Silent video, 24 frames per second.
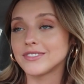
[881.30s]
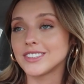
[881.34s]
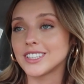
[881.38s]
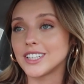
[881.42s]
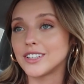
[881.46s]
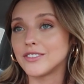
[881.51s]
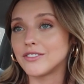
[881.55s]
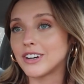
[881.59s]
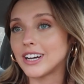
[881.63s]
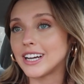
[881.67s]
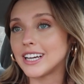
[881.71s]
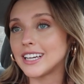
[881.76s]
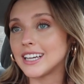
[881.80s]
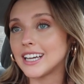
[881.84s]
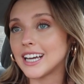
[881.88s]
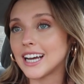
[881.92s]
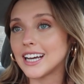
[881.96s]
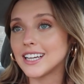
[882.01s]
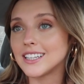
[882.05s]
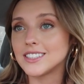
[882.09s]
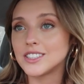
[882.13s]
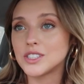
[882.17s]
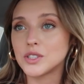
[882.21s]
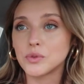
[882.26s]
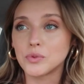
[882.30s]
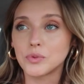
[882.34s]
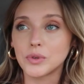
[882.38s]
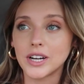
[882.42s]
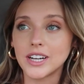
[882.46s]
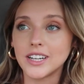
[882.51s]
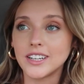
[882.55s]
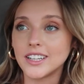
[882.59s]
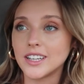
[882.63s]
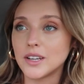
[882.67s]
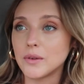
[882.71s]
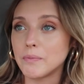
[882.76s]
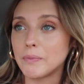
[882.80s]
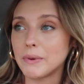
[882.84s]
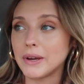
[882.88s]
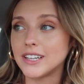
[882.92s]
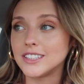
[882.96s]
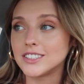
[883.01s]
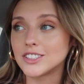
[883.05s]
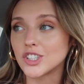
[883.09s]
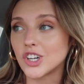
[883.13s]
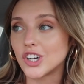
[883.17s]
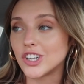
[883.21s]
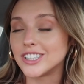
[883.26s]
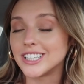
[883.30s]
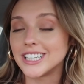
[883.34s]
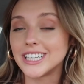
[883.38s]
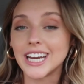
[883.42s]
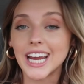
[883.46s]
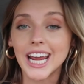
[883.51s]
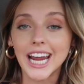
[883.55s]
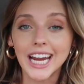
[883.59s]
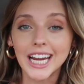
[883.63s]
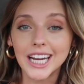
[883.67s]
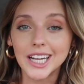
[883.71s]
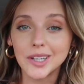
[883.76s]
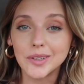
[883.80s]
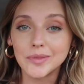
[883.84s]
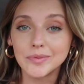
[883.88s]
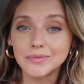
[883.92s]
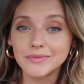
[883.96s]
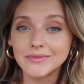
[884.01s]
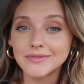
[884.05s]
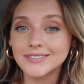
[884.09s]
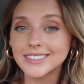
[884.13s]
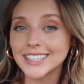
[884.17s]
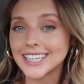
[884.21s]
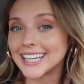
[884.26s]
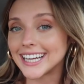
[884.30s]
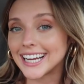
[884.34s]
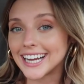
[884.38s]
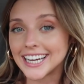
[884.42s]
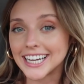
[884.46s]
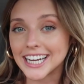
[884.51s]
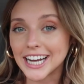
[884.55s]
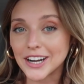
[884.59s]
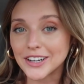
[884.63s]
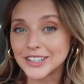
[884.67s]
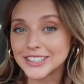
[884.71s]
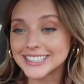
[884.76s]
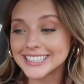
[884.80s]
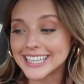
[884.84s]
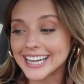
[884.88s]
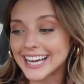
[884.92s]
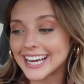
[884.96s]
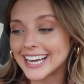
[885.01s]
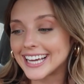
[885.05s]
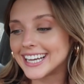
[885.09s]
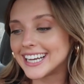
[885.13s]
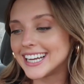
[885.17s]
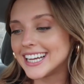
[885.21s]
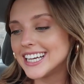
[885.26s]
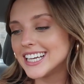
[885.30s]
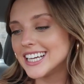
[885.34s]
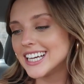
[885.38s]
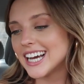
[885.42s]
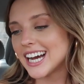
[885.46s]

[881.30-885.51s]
if I had to rate it based on the name, an 8 out of 10.